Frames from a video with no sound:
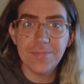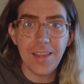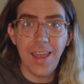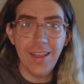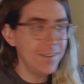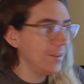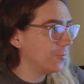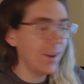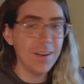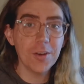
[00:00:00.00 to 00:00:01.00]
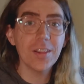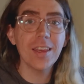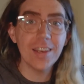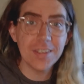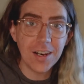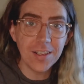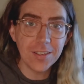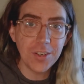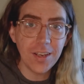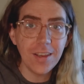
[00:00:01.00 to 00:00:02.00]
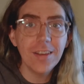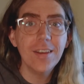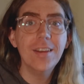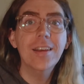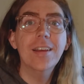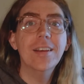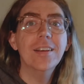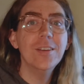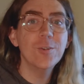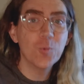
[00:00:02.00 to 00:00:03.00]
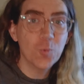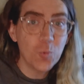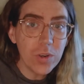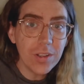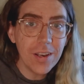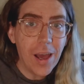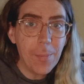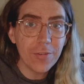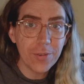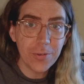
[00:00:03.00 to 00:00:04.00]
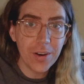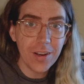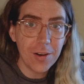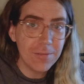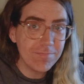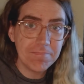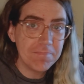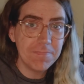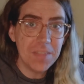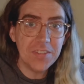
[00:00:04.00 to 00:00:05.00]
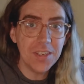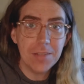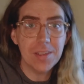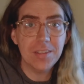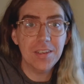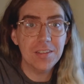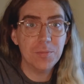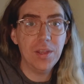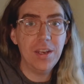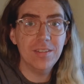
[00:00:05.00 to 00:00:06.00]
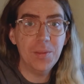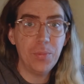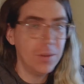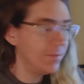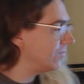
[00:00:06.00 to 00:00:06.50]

hitting it right here. Like, technology is really not my friend right now. That's it. That's it. It's plain and simple.